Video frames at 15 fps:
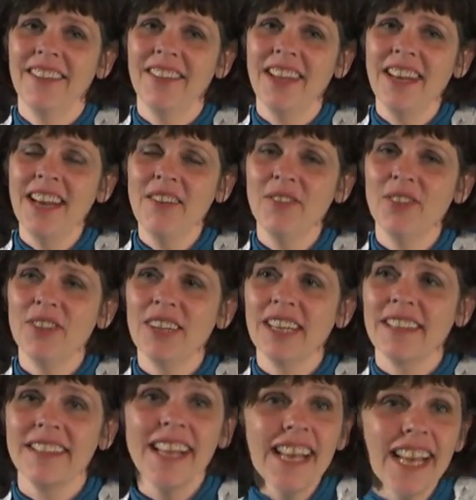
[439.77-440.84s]
They never,
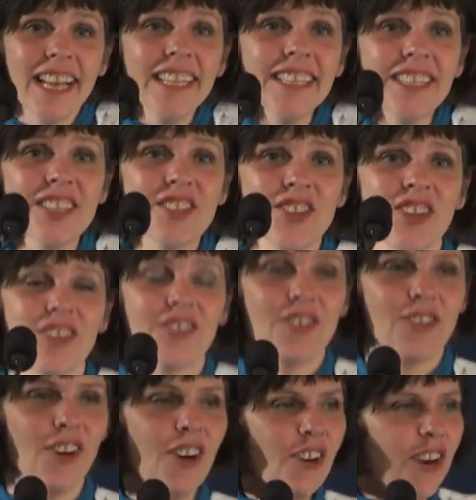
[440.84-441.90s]
they lent each other.
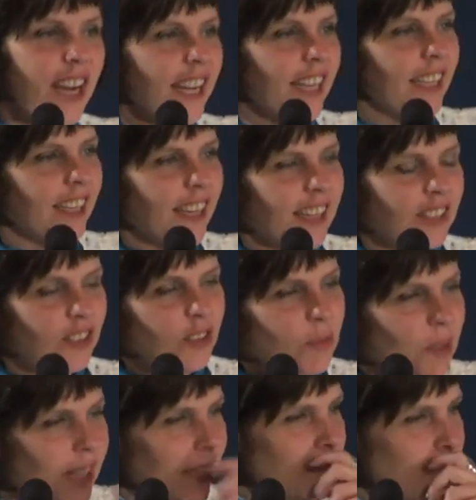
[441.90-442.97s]
So, oh, hey, do you
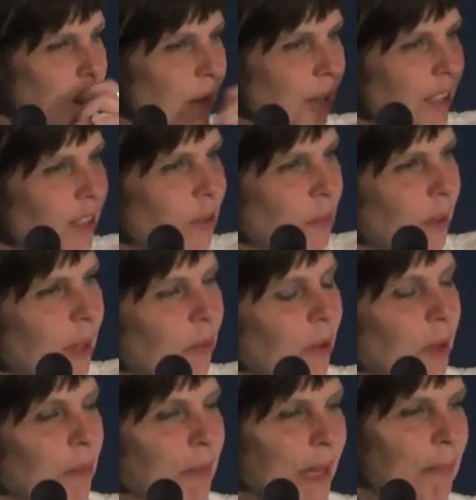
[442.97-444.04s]
want to lend me money to buy
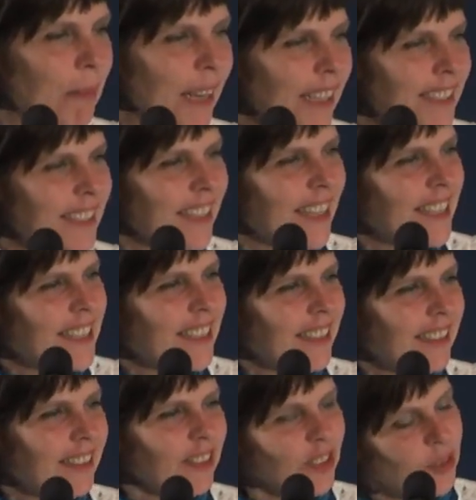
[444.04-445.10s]
one of the big banks in
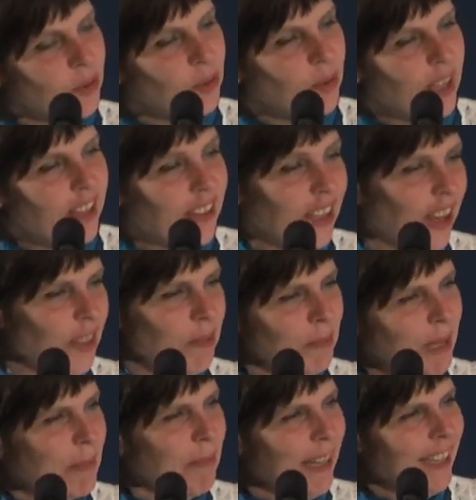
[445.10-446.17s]
Iceland? You, the other
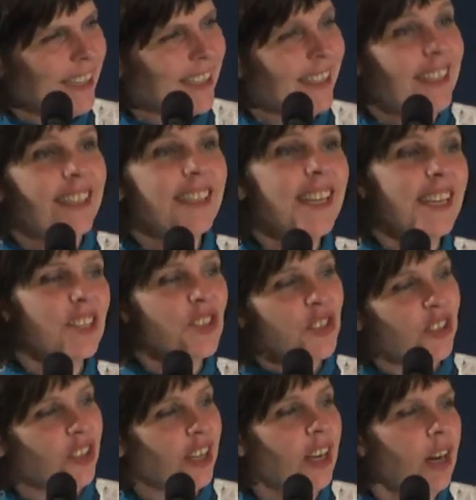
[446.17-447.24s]
big bank? Yeah,
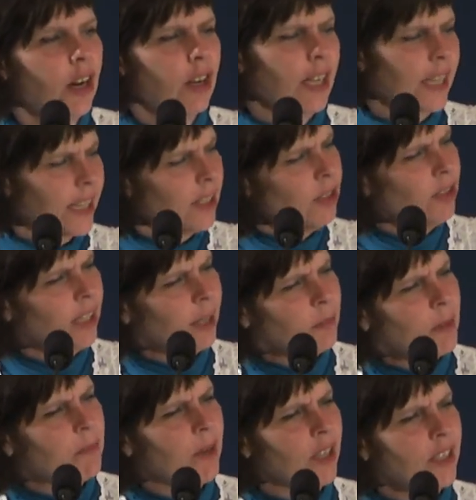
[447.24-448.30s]
sure. Okay, can you
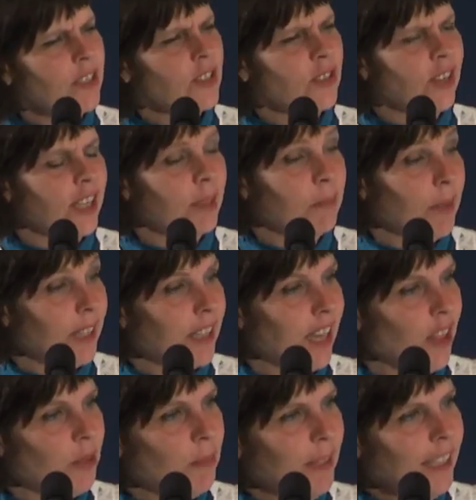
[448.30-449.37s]
lend me money so I can buy the
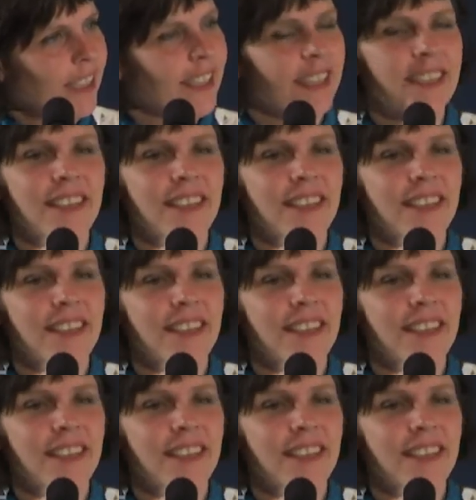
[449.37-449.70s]
other bank?